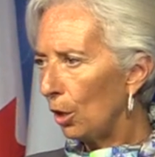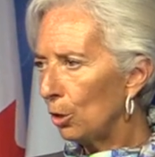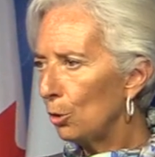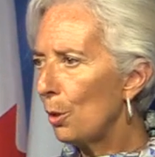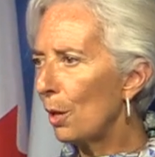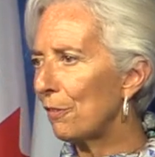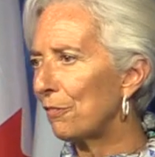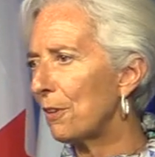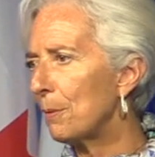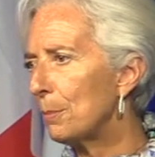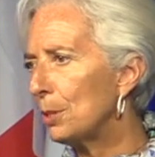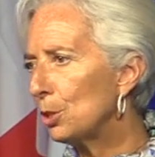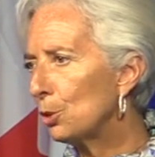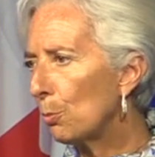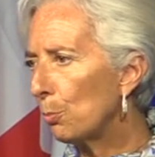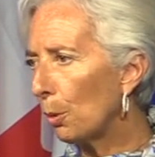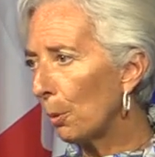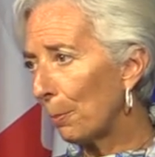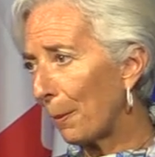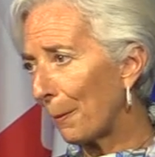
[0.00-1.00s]
le FMI de
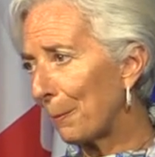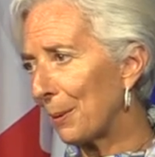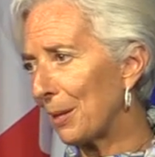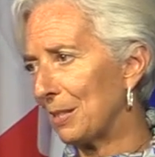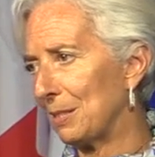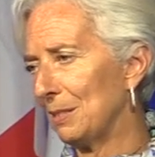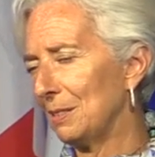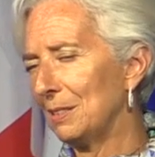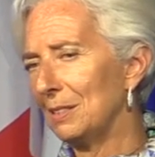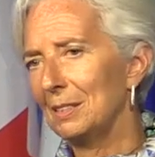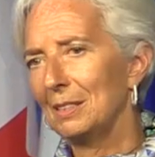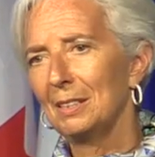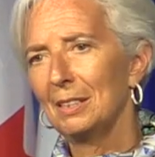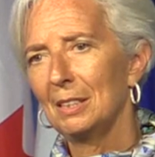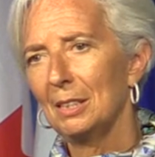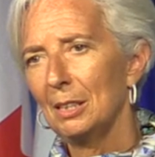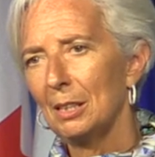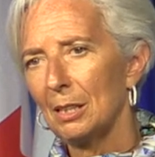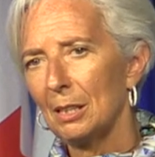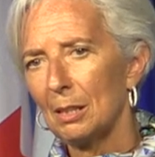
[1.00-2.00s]
bon papa,
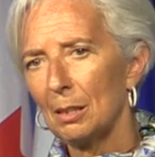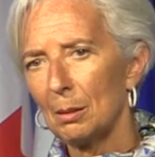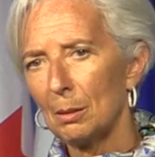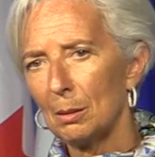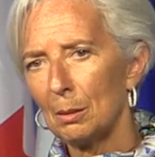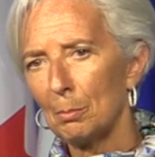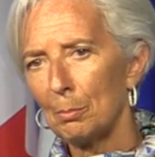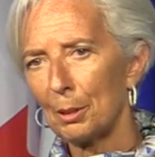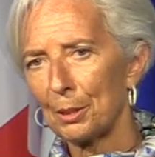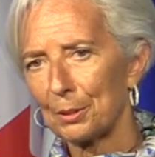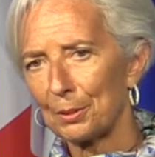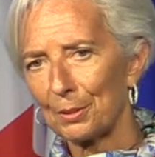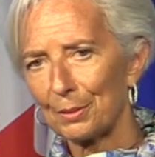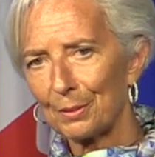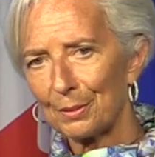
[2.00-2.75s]
but